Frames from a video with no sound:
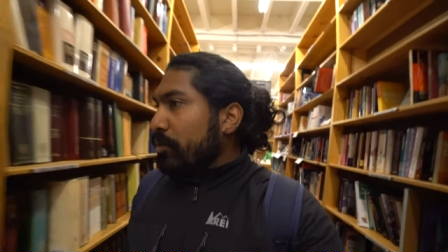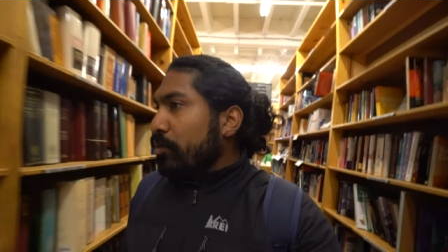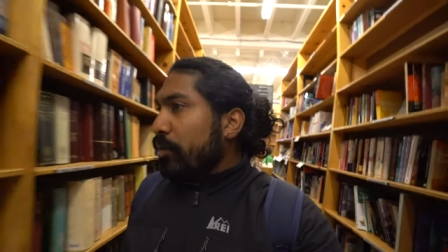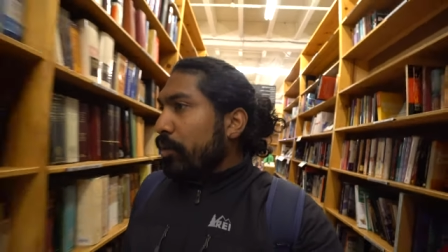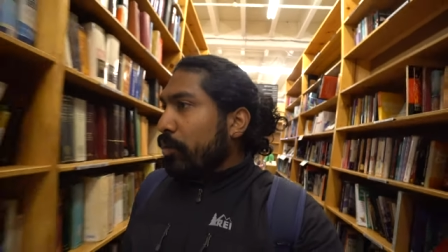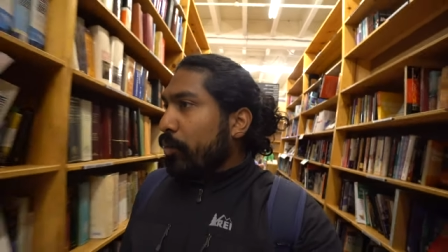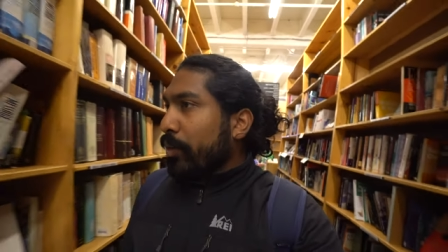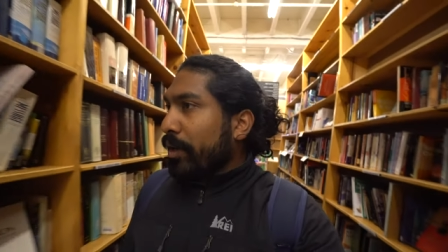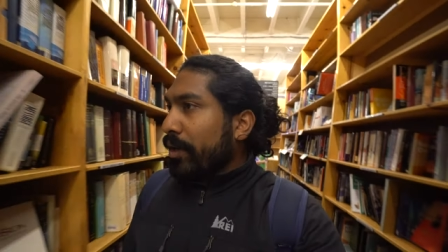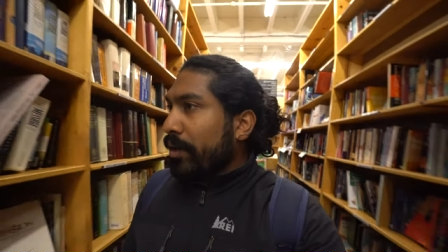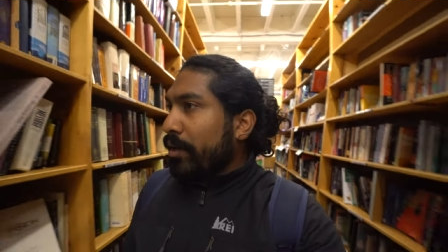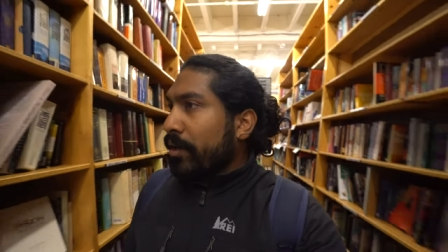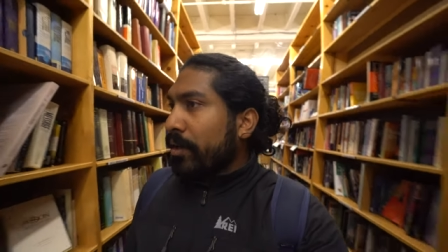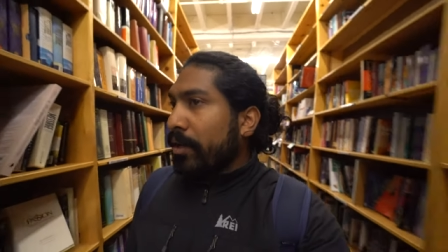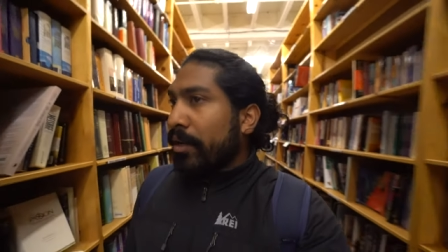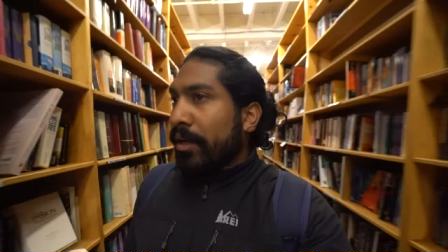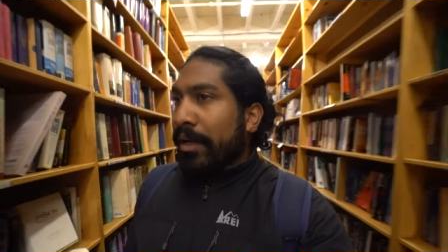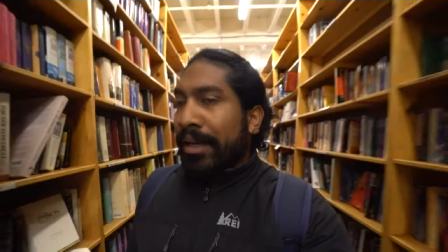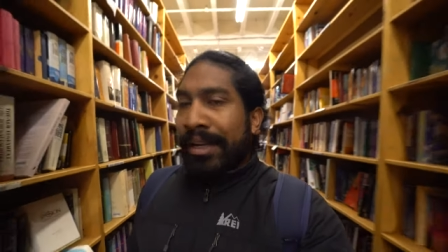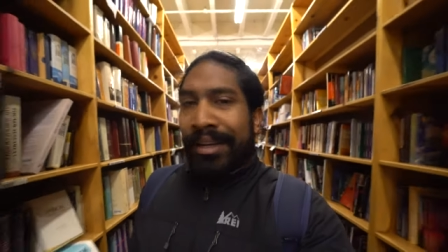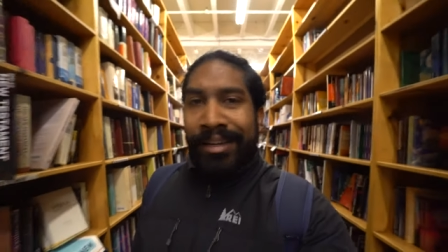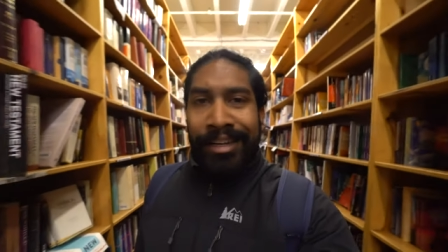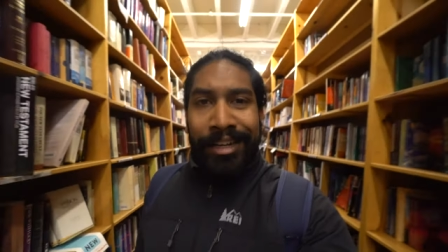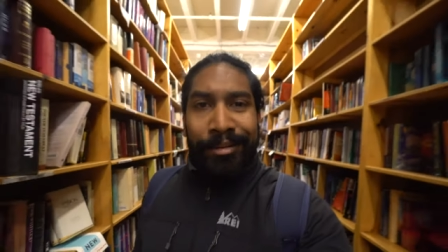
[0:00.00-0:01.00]
do a quick
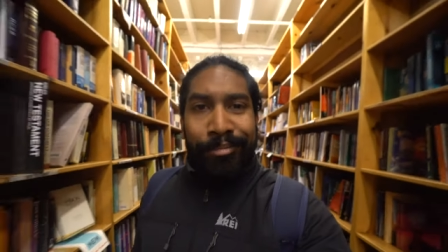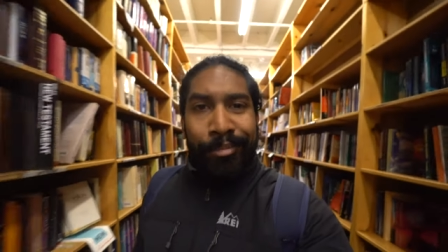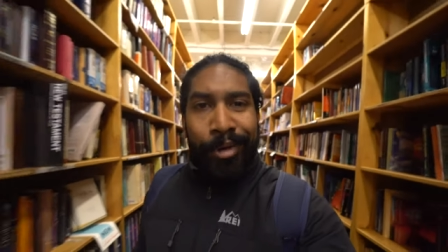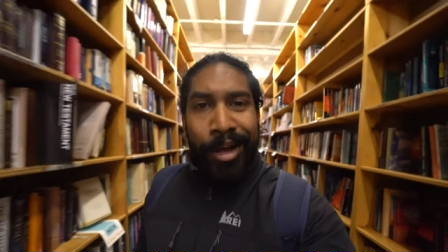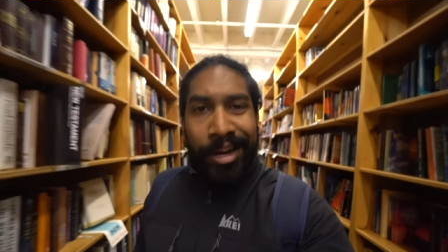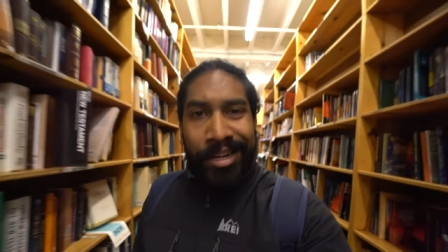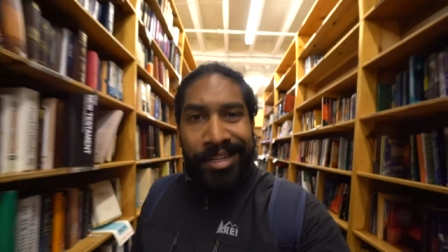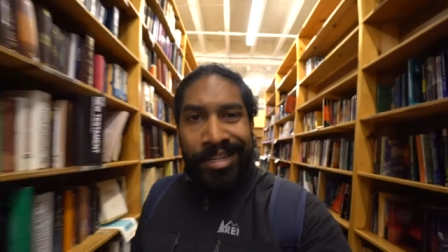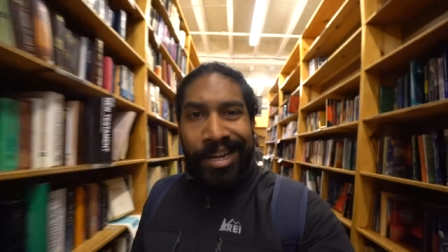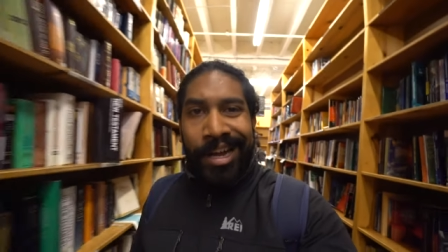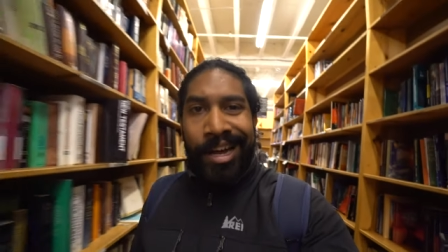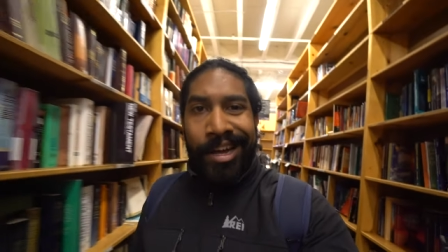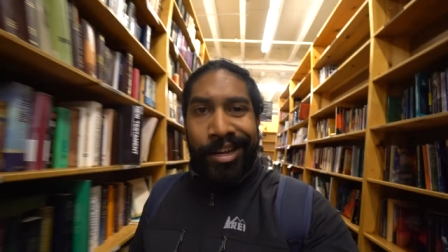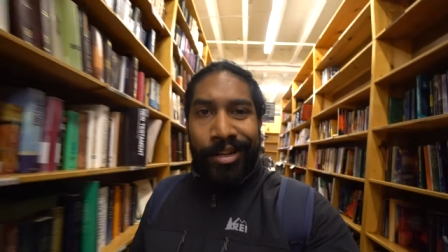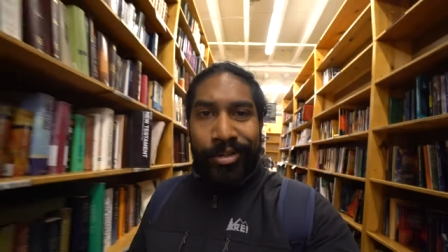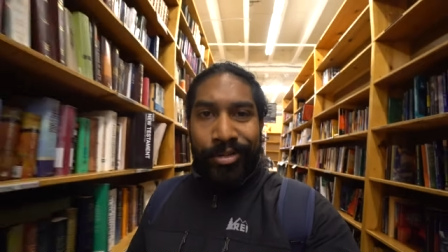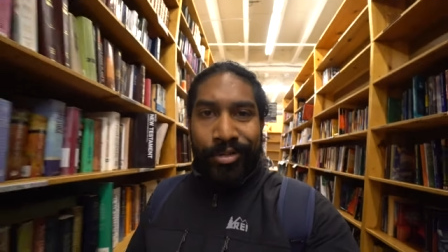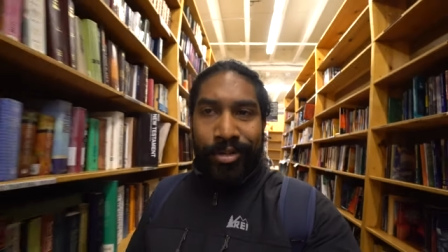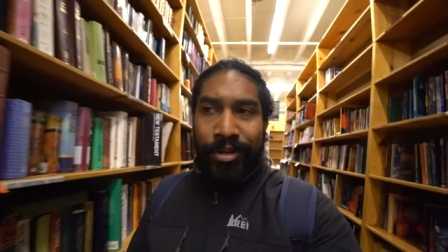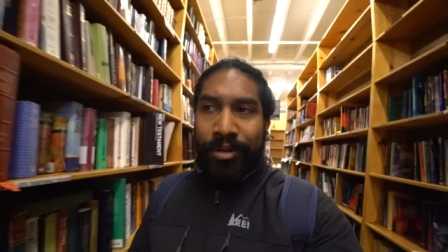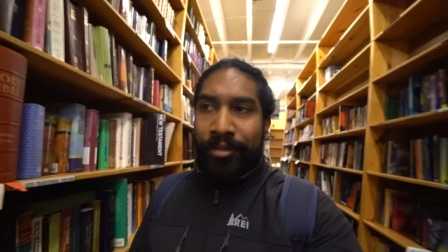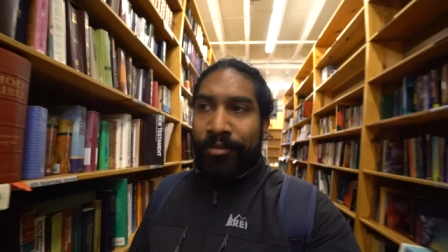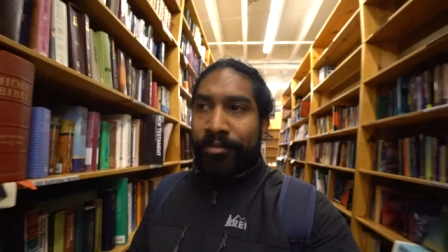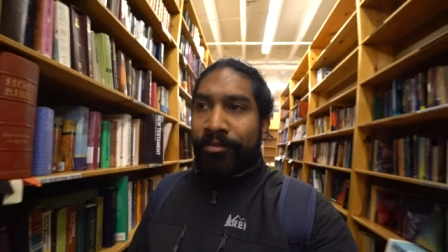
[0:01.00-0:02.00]
little
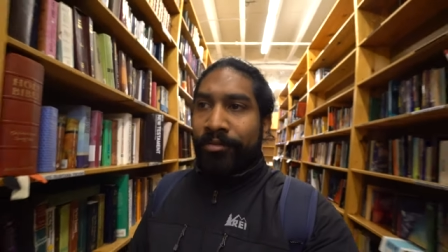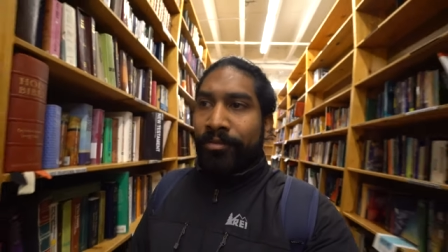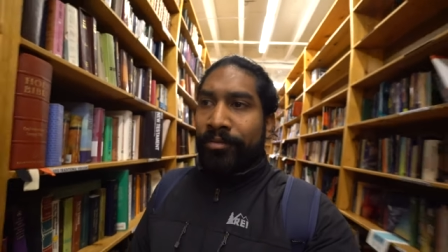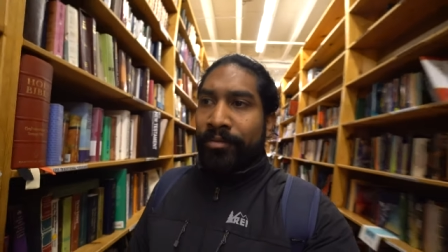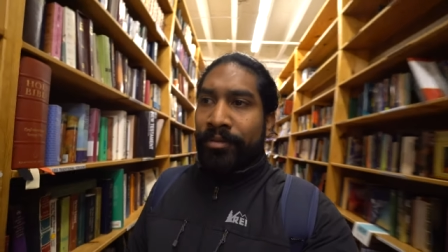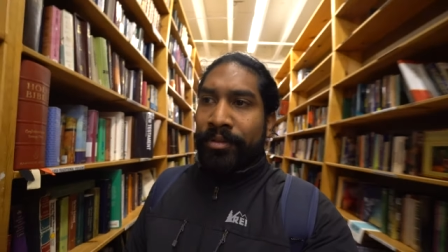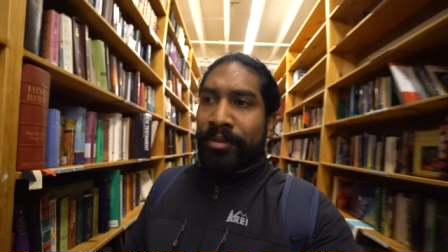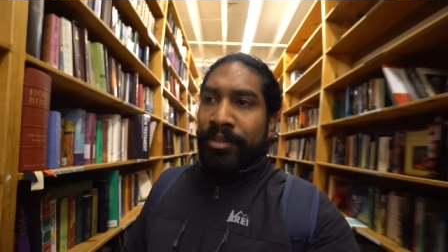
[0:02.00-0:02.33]
montage of